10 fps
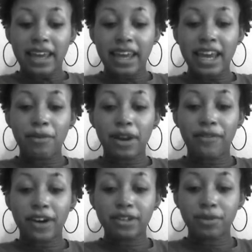And when I
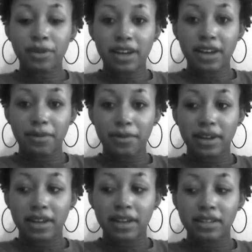first woke up
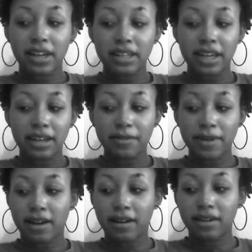and I started taking them
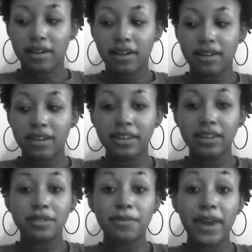out, it
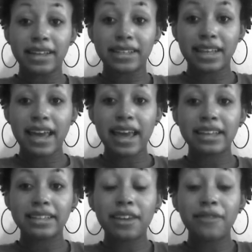looked a mess.
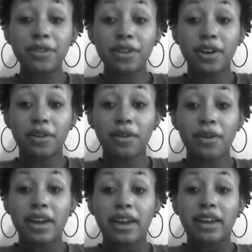As if you know,
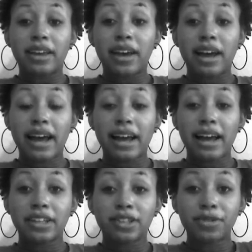
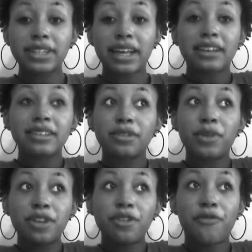twist outs,
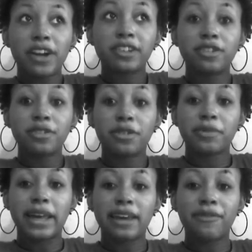when you first do them,
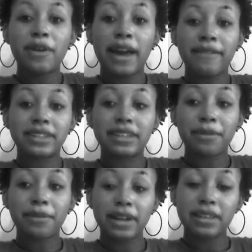like if you haven't
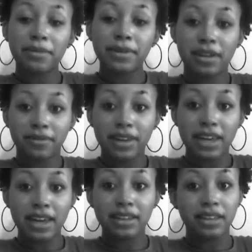separated them enough,
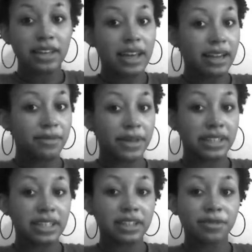can look kind of
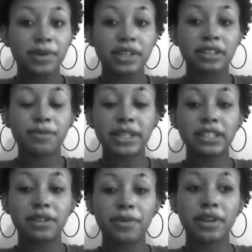messy,
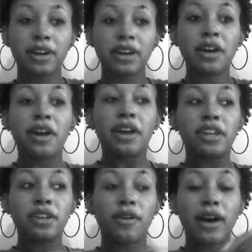especially depending on,
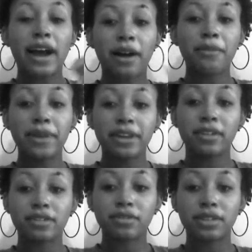how big
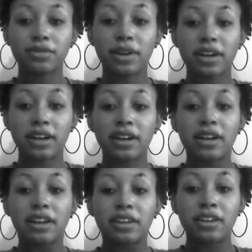your twists were,
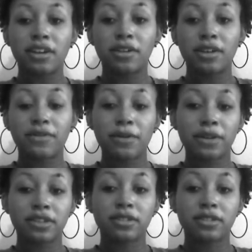if they were a